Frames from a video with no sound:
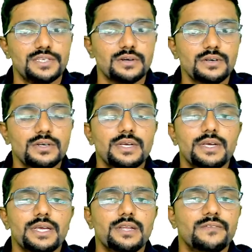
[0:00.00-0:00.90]
year
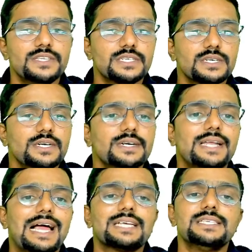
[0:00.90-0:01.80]
in which
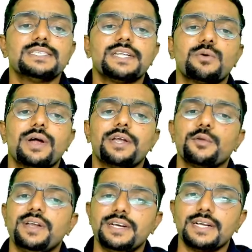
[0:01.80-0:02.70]
tax is required to
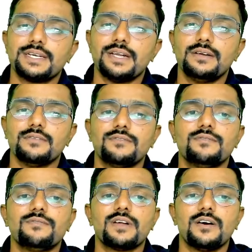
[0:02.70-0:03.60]
be deducted,
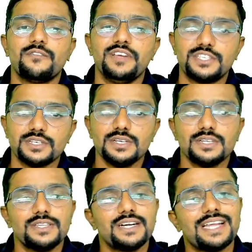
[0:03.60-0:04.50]
for which
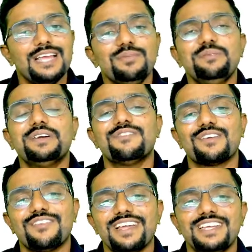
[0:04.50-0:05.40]
the time limit for
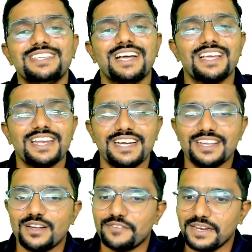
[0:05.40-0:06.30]
filing the
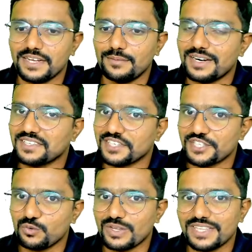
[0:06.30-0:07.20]
return of income under
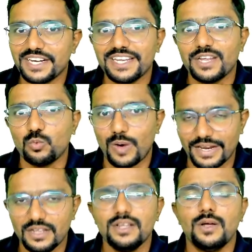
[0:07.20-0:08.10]
section
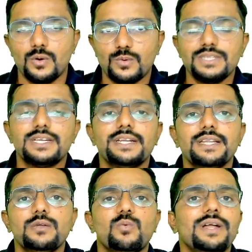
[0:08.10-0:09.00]

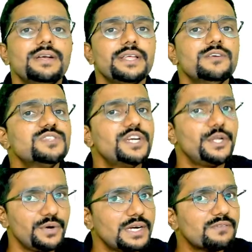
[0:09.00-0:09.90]
139(1) gives the
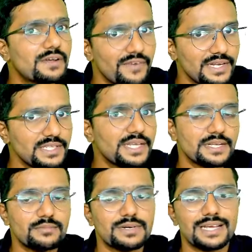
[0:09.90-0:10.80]
due date for filing the
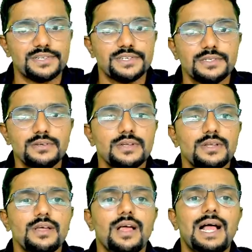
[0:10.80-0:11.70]
income tax return
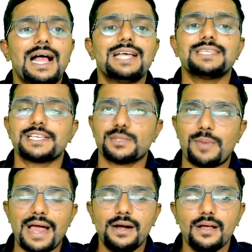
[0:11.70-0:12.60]
as
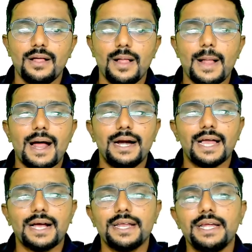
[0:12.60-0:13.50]
expired, and
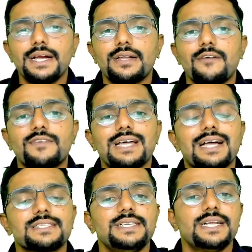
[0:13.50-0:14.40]
aggregate of
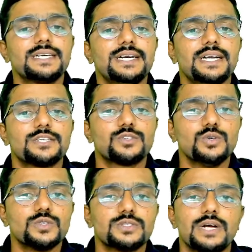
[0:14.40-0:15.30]
tax deducted at
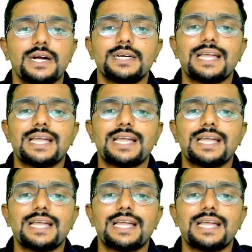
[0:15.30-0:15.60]
source and